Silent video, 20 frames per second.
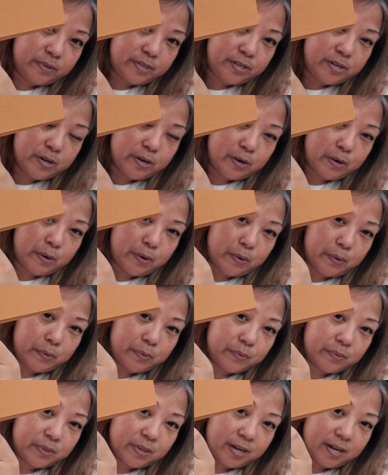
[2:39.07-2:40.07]
would
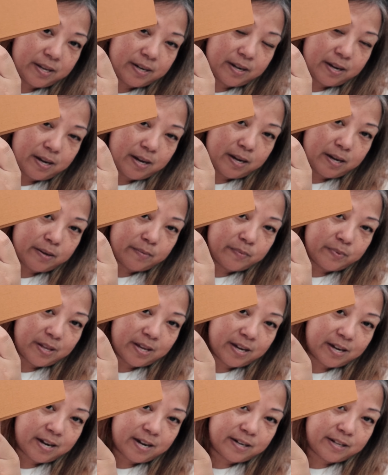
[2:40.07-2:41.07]
know that they
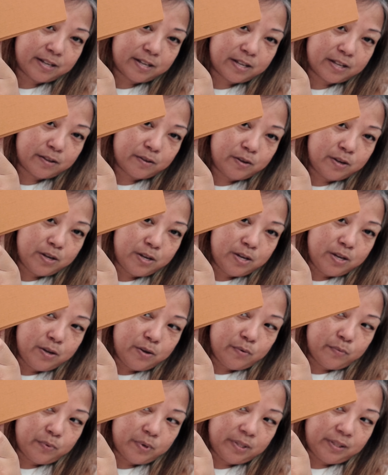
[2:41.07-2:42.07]
kind of
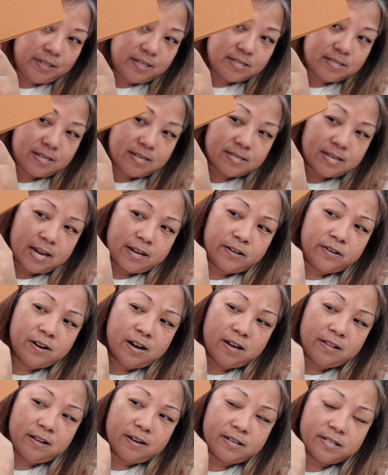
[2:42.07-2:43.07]
released this. I don't know
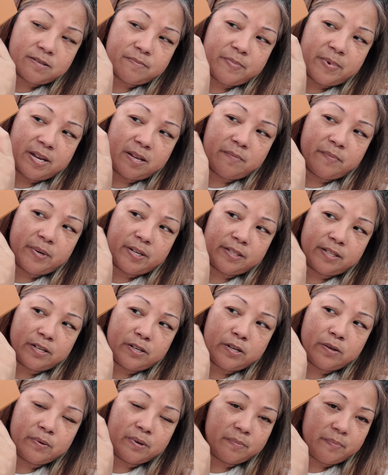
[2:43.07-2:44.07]
how long it's been, but the
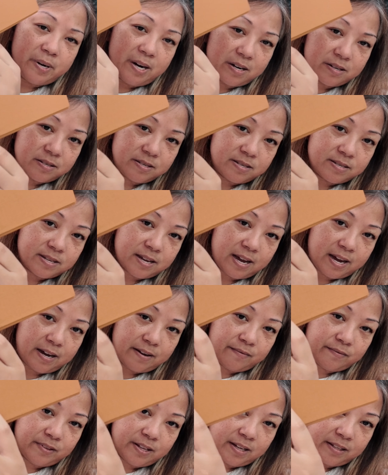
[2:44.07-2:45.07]
newer boxes
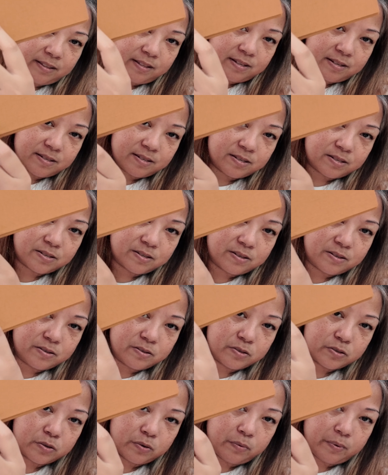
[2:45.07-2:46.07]
have like this
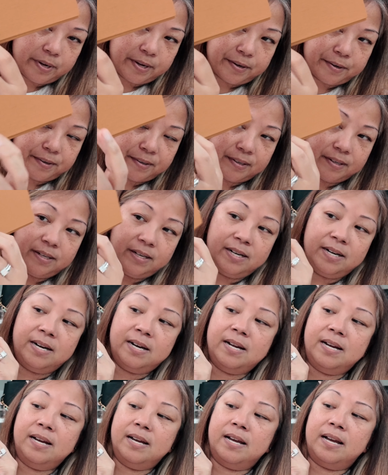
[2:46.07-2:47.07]
square
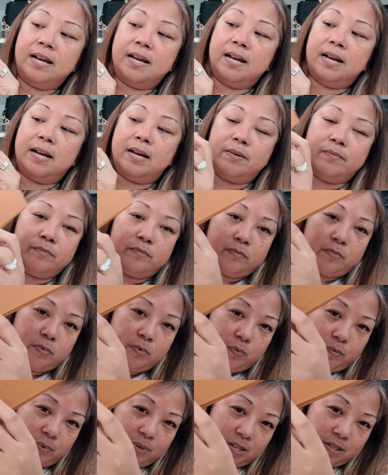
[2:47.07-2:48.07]

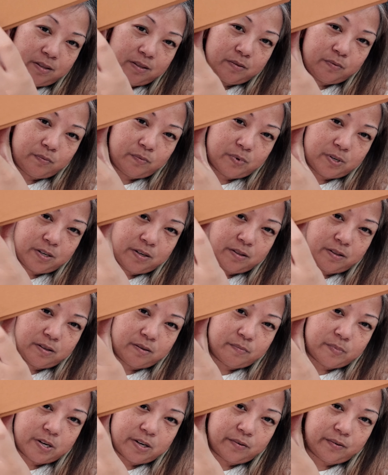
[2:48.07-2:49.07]
with one of the
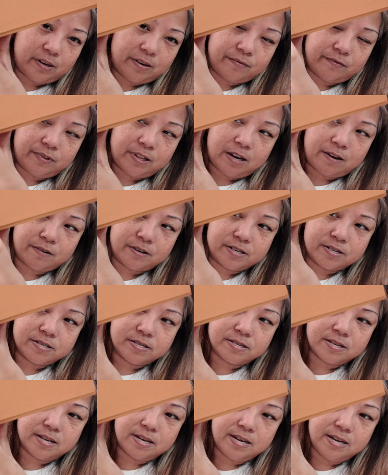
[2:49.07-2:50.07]
monogram flowers.